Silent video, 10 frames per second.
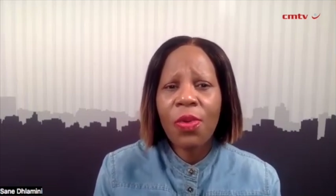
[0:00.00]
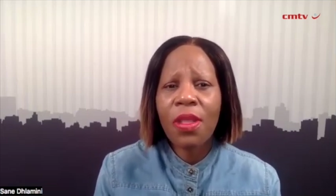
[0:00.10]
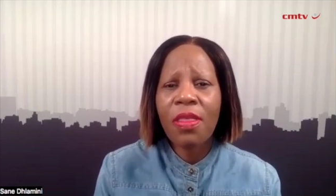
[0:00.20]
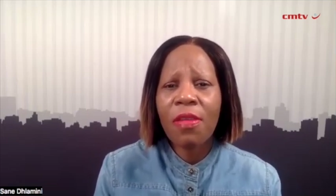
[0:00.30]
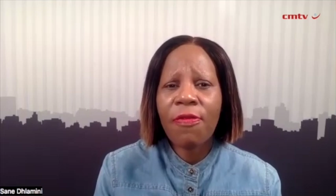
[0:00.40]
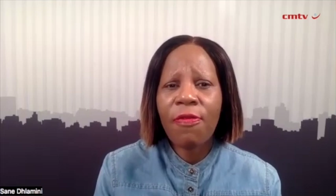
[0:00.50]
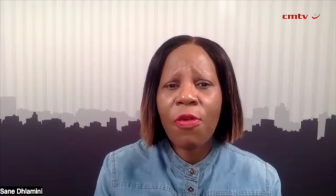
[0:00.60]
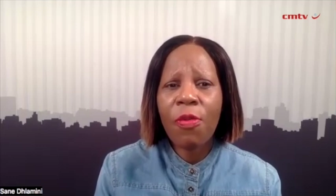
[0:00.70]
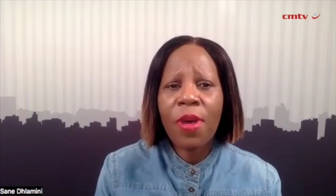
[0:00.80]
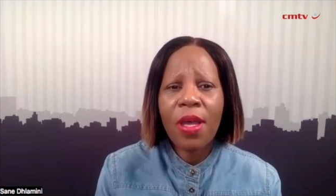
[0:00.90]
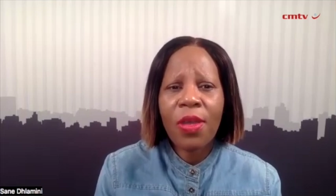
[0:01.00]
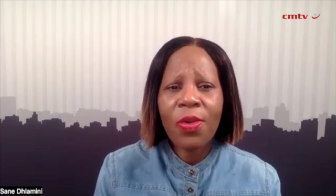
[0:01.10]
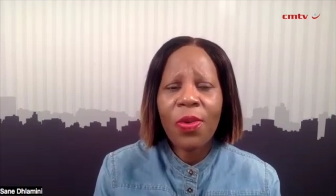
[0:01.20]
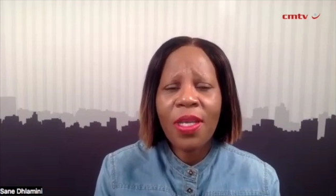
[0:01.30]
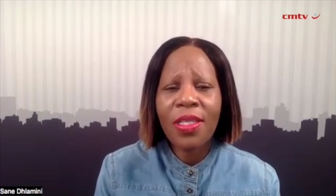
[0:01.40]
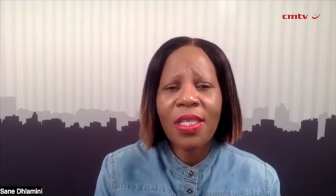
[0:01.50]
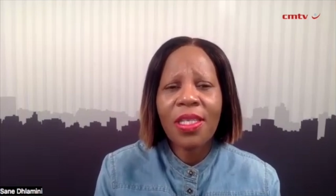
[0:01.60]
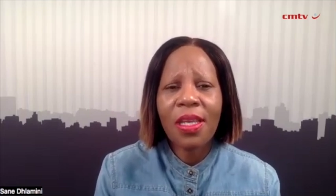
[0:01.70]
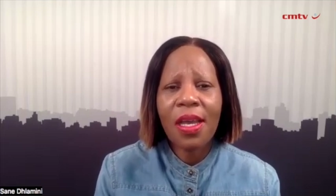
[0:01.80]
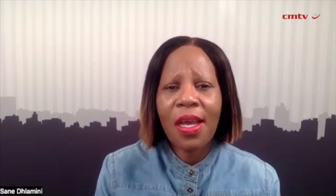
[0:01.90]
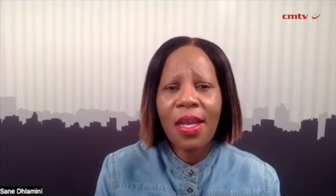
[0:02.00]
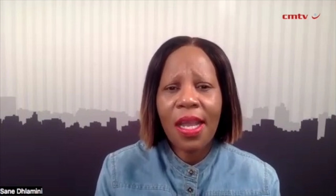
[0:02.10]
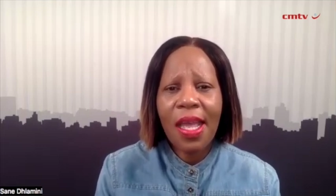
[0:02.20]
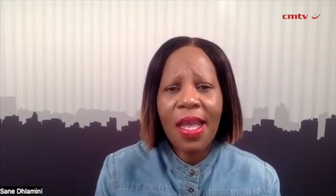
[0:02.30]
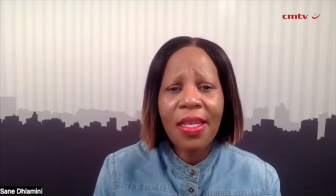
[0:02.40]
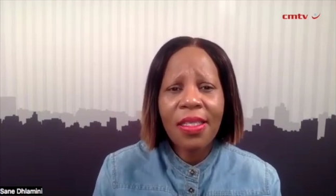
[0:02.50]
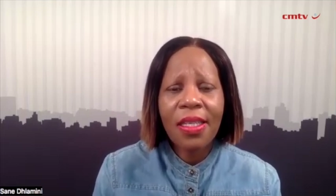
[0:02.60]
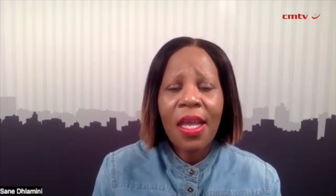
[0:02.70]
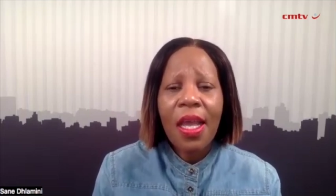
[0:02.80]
with the former USSR and